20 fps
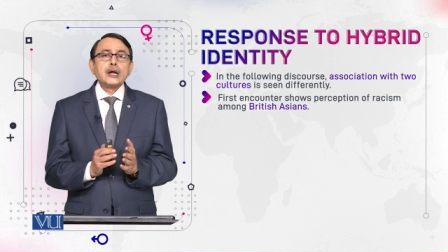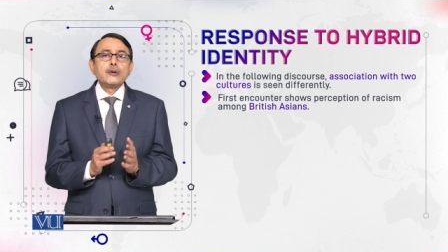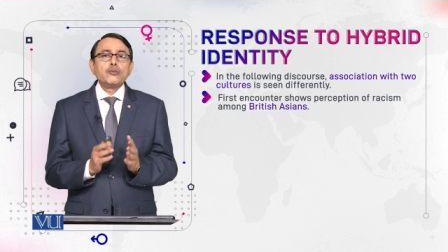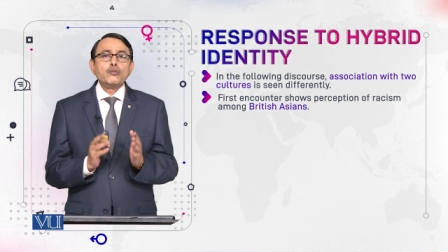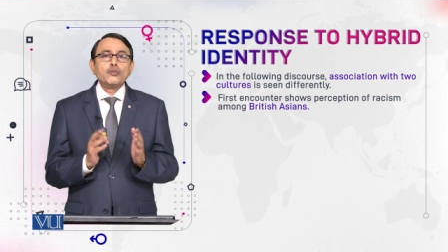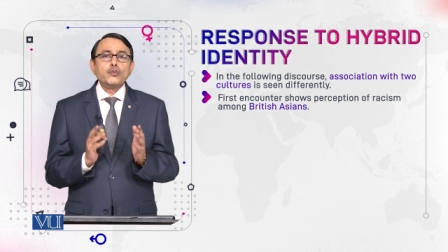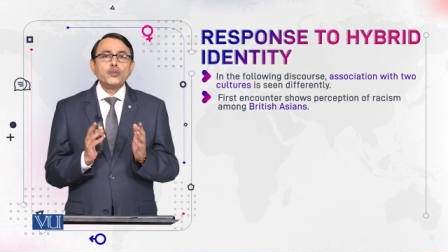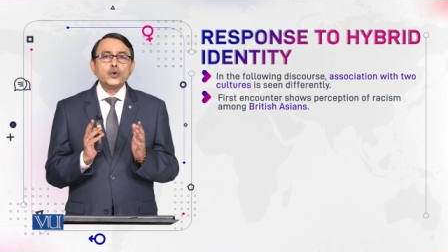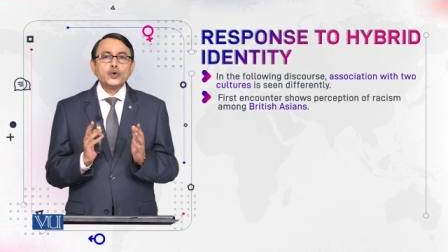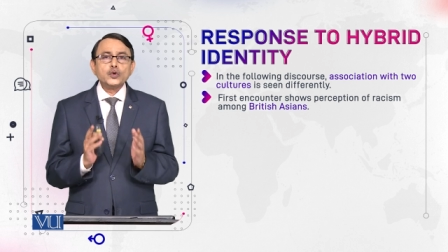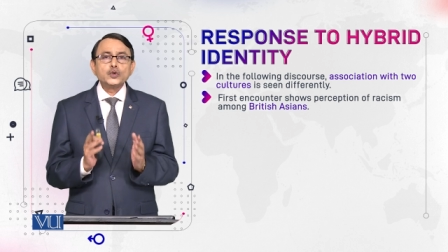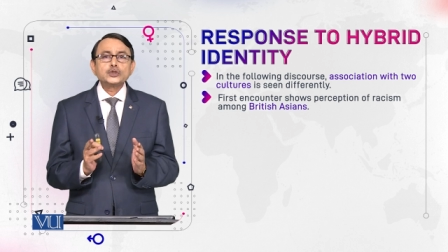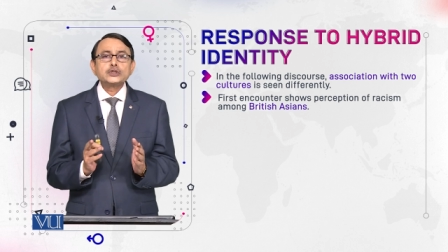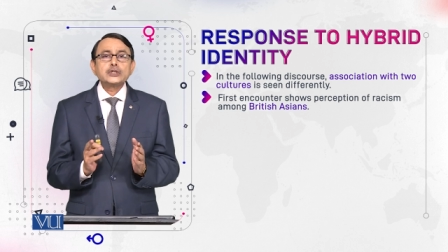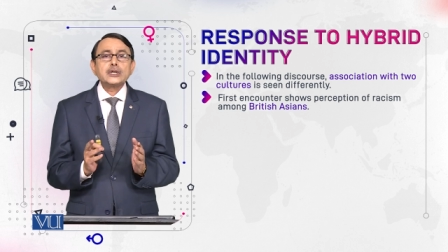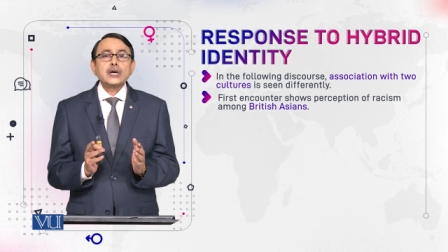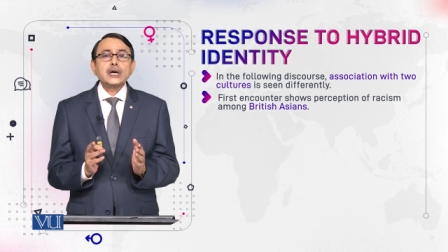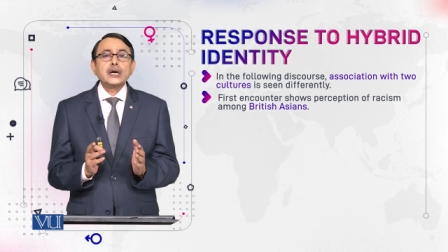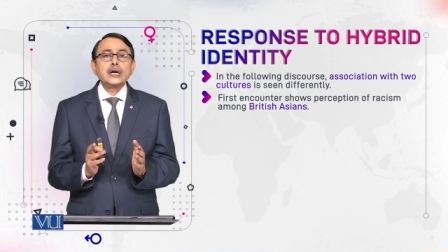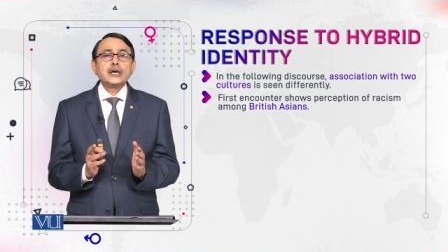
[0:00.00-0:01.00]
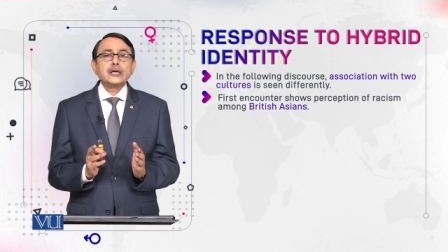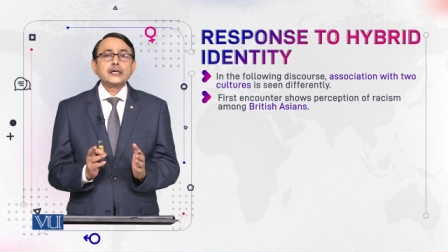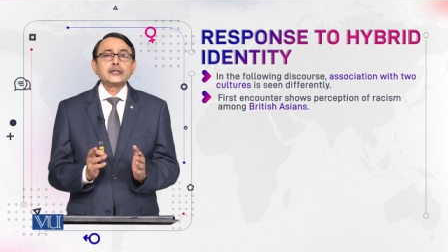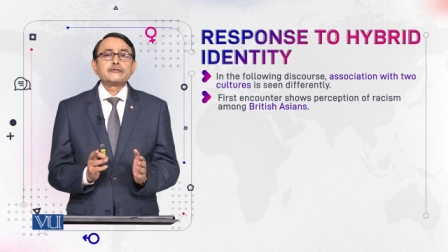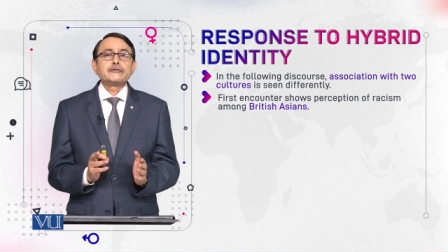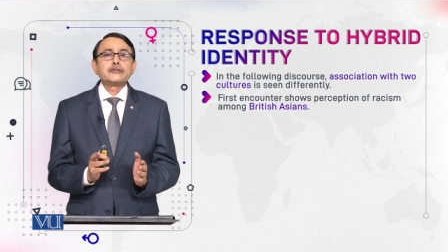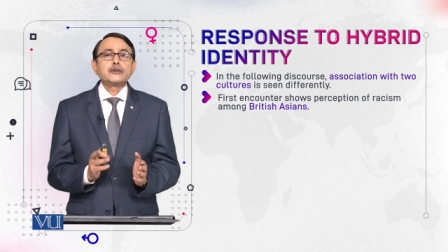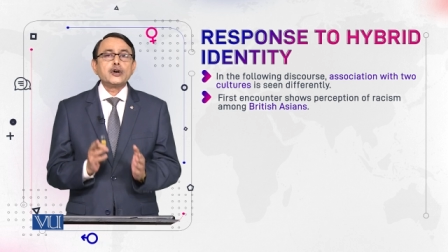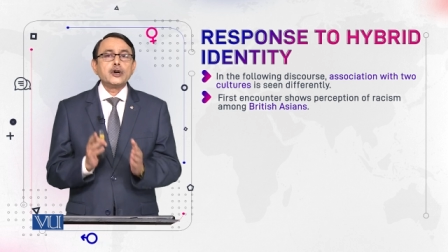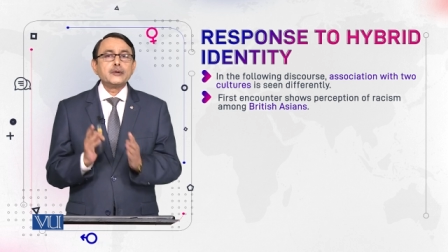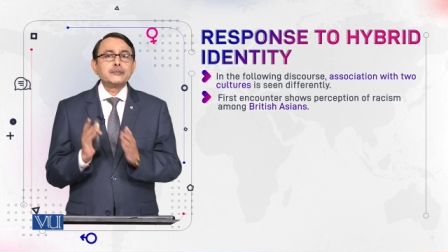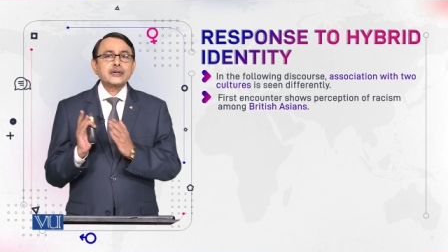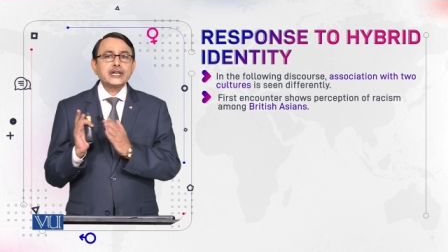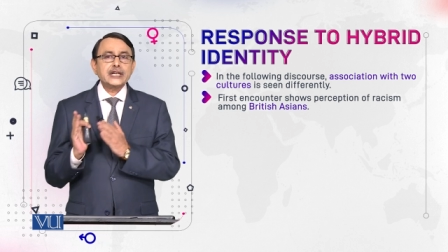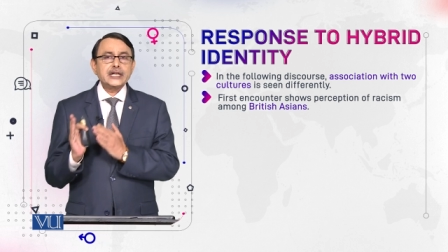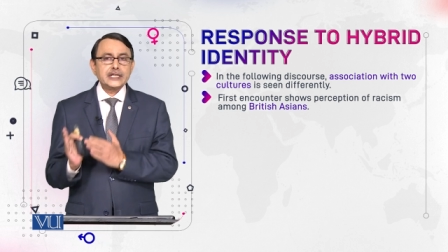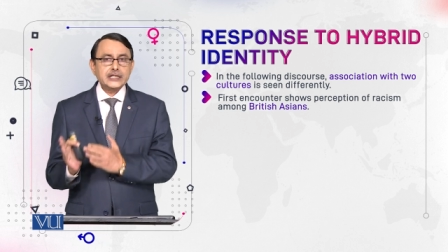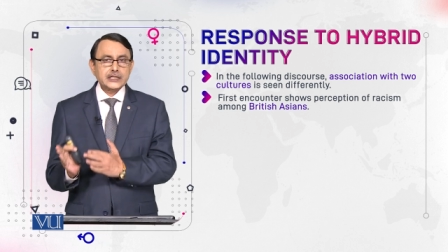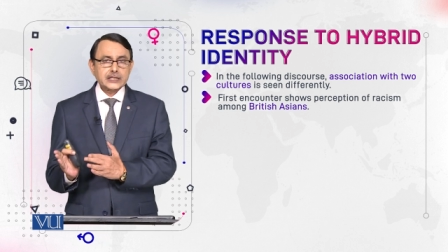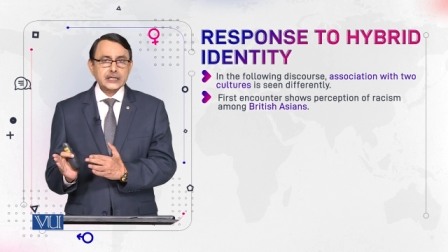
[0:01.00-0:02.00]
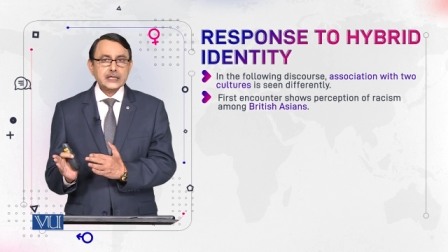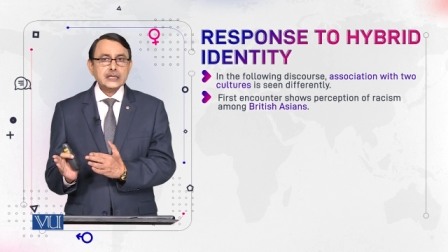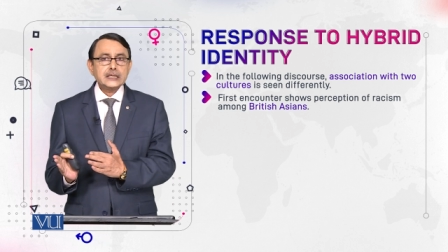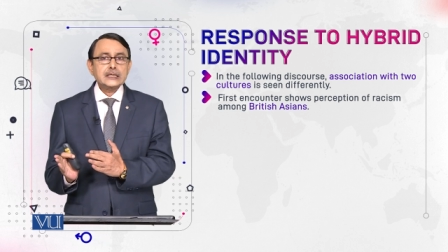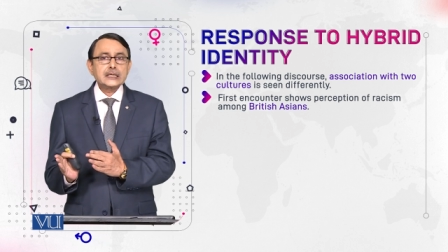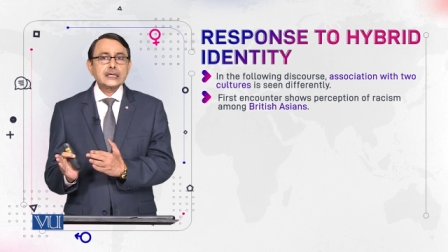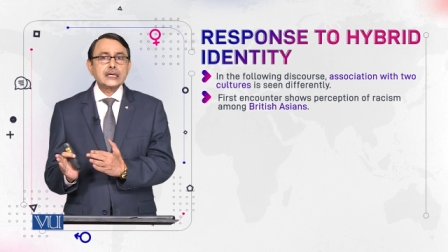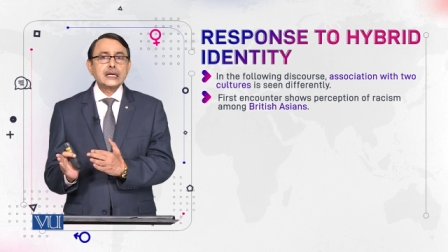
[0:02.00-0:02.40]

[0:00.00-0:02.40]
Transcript: both are from Asia.